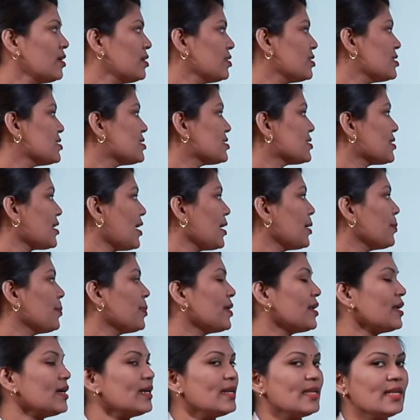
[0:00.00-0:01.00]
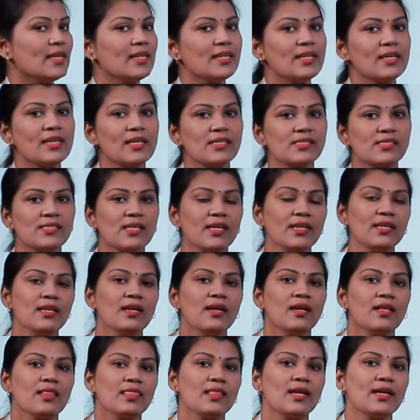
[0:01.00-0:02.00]
This time period indicates that
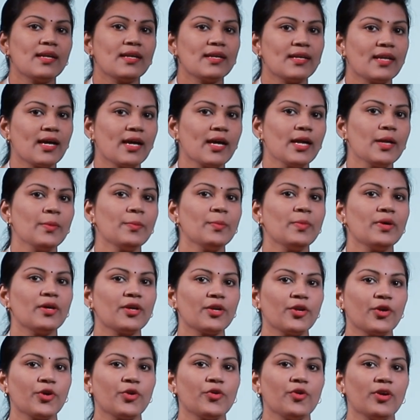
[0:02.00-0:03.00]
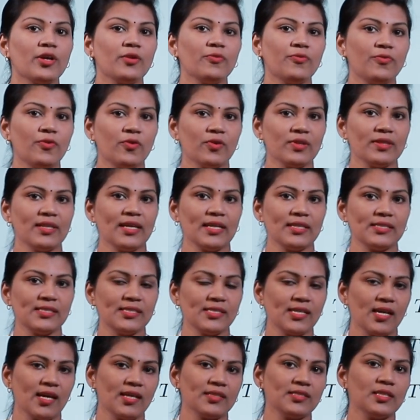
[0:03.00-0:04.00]
the time required for that
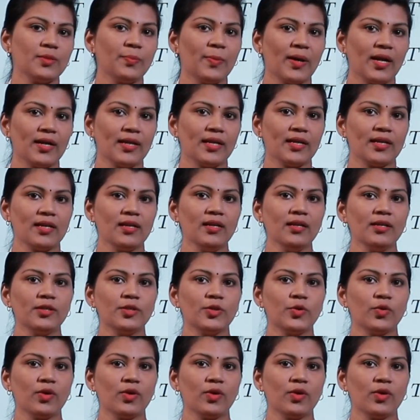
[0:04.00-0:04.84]
charged particle